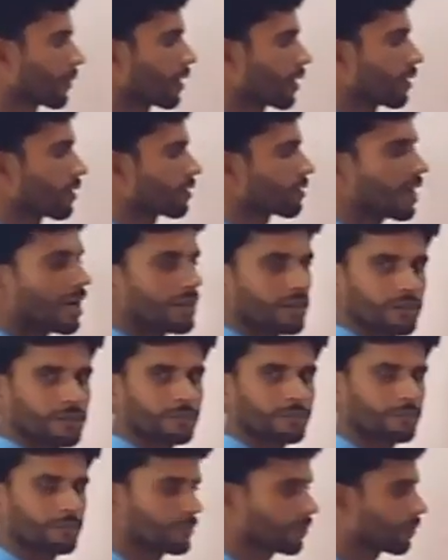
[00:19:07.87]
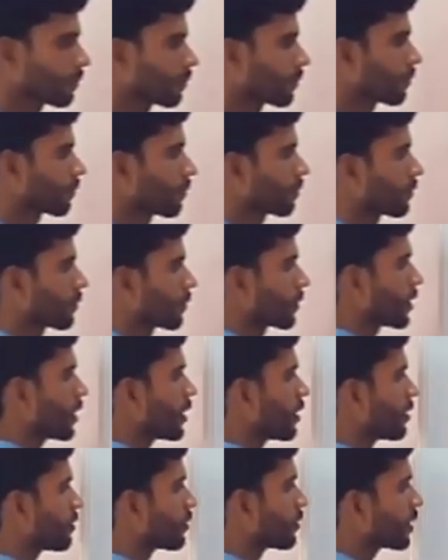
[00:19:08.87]
Sun,
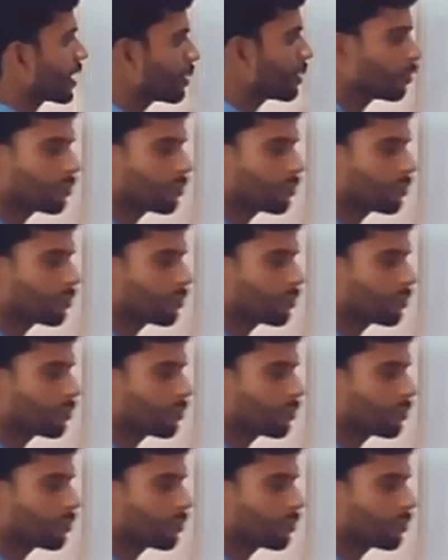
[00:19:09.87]
it is name of